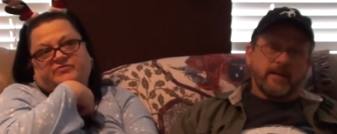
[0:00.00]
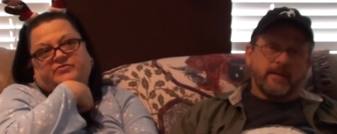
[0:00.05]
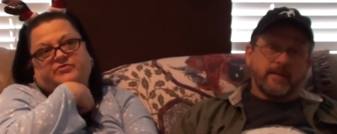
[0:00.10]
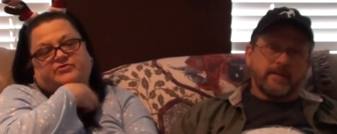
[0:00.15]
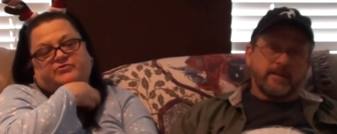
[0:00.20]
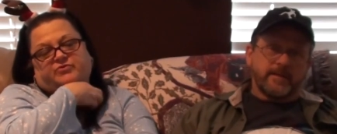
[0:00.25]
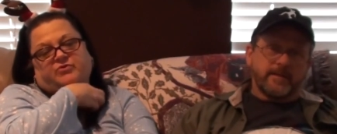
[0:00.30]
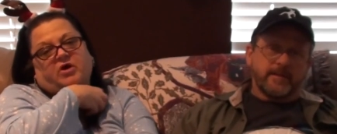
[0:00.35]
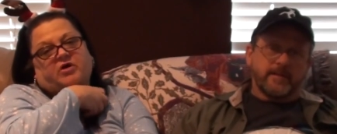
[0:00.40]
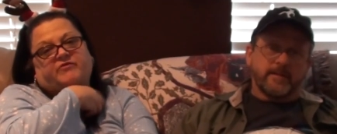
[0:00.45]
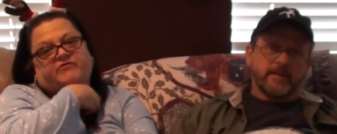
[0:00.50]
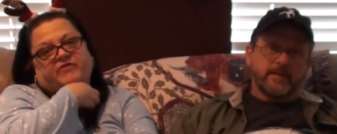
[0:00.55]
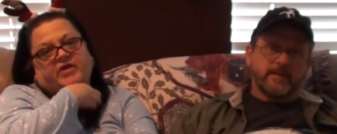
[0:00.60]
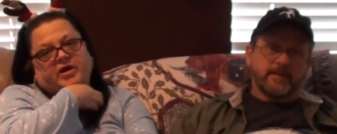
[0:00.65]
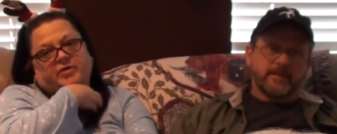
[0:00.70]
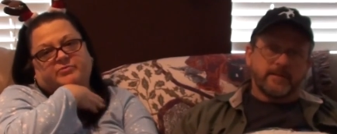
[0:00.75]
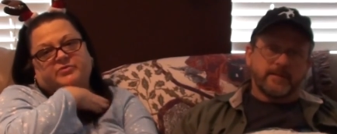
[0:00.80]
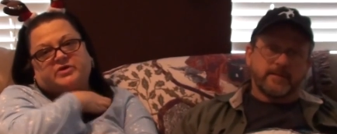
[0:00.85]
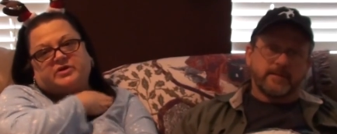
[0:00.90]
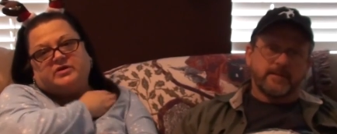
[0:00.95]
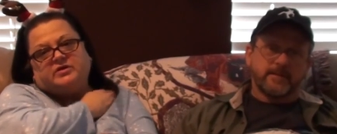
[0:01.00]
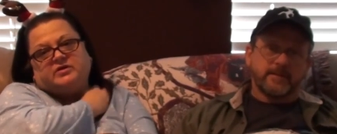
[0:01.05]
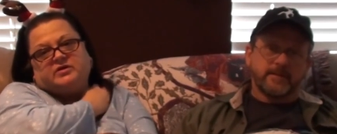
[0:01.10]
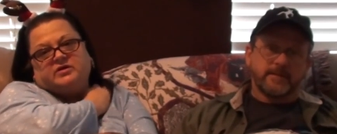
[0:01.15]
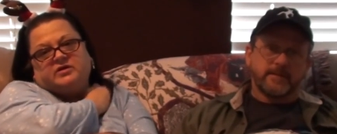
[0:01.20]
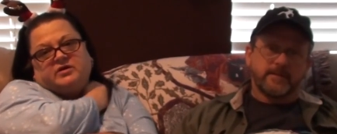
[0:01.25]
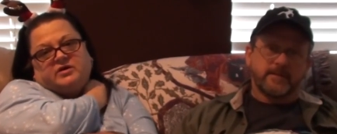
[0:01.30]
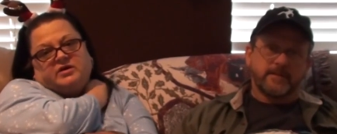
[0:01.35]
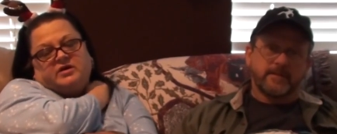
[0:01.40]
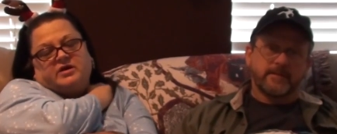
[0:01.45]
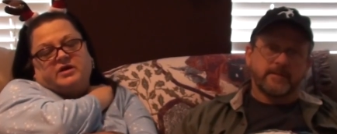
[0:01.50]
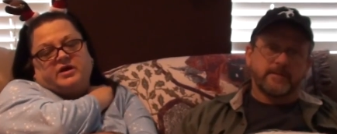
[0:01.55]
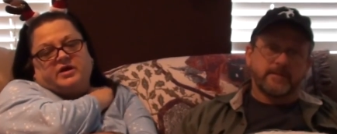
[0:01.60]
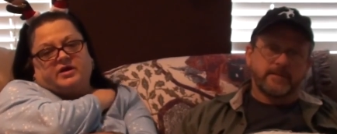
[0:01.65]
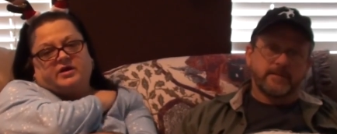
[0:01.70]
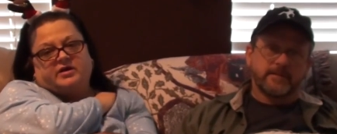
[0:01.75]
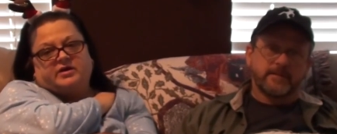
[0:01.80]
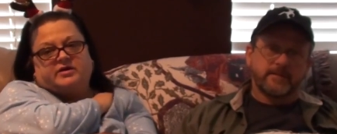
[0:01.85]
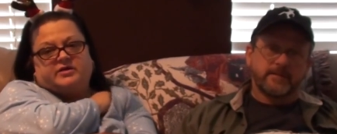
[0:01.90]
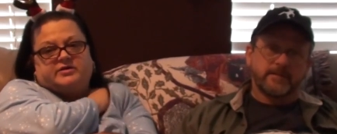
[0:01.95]
Speaker 1: through our family.
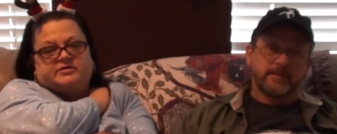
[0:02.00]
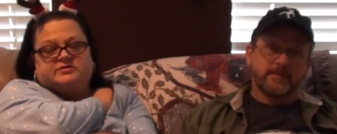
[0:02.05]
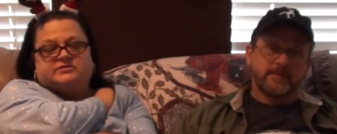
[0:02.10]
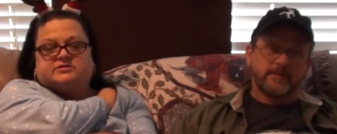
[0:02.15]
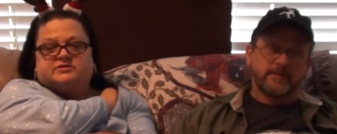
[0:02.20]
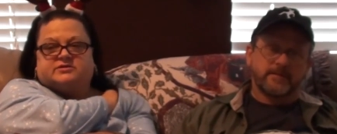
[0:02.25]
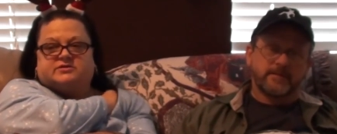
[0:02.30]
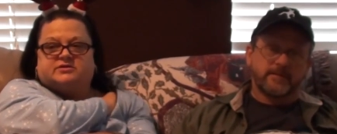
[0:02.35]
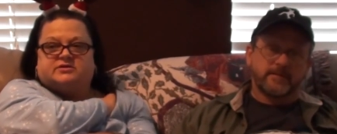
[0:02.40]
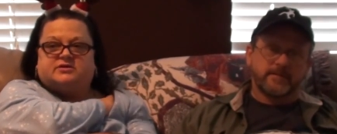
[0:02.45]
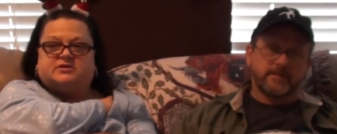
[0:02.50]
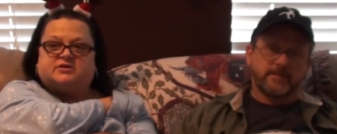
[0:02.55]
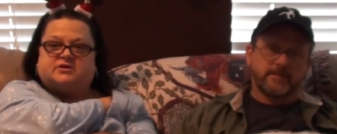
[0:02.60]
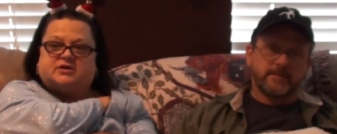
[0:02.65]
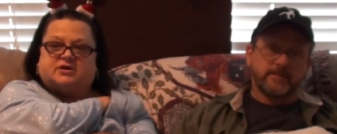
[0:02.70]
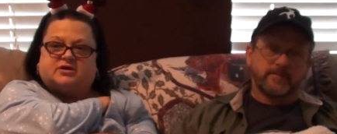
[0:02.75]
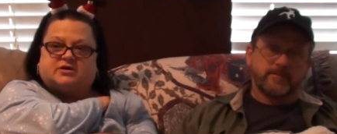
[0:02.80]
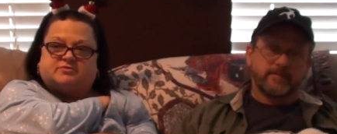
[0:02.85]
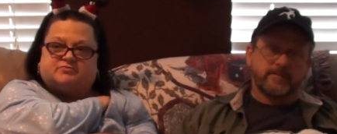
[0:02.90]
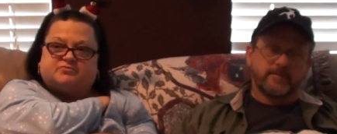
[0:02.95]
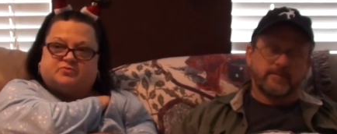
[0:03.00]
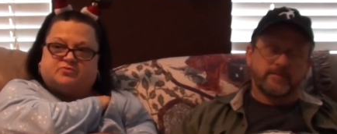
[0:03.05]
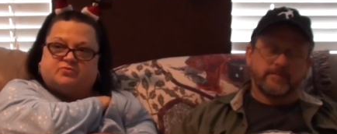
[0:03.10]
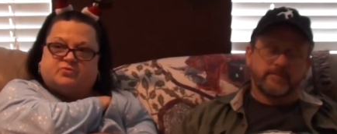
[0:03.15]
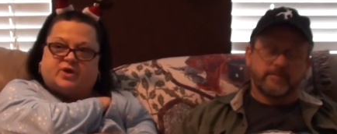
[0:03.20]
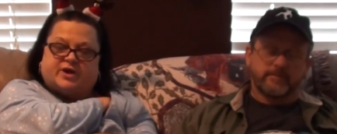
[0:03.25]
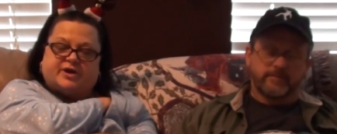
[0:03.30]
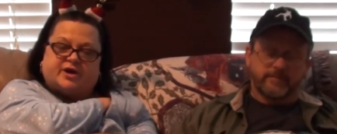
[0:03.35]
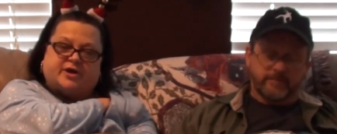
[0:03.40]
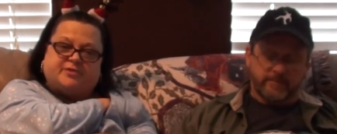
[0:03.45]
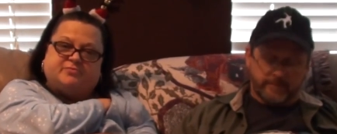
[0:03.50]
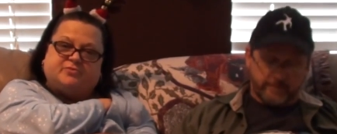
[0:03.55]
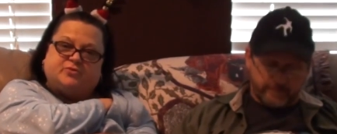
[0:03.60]
And when I